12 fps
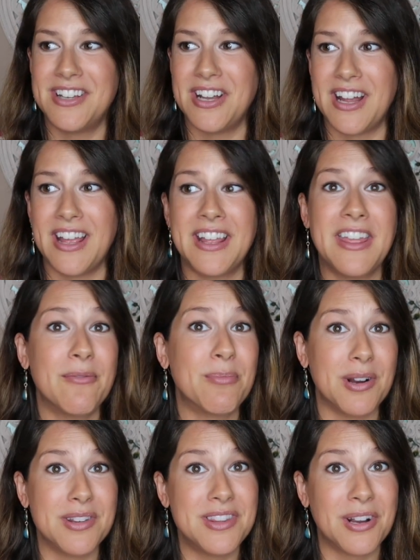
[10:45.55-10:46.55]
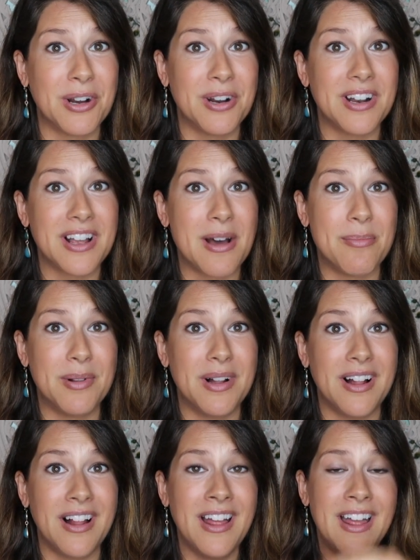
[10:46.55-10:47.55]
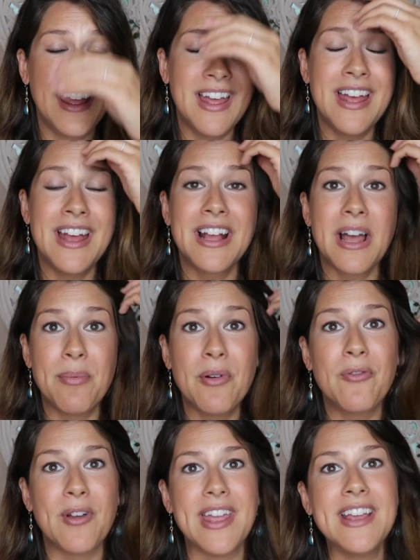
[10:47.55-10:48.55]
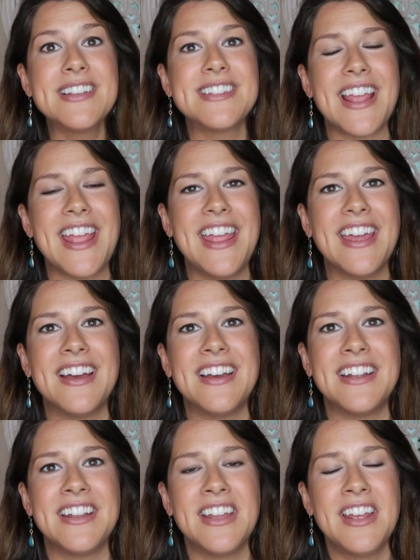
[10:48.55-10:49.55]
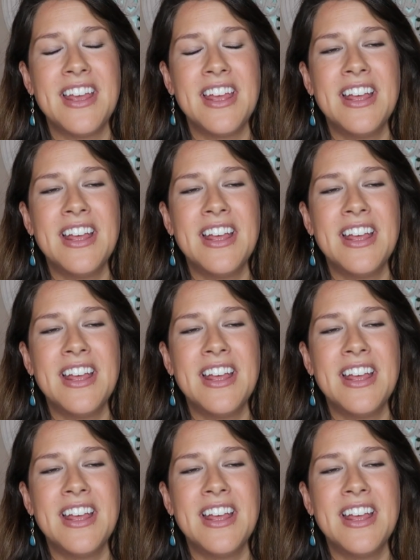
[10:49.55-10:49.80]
gonna give birth to her in a couple couple of weeks and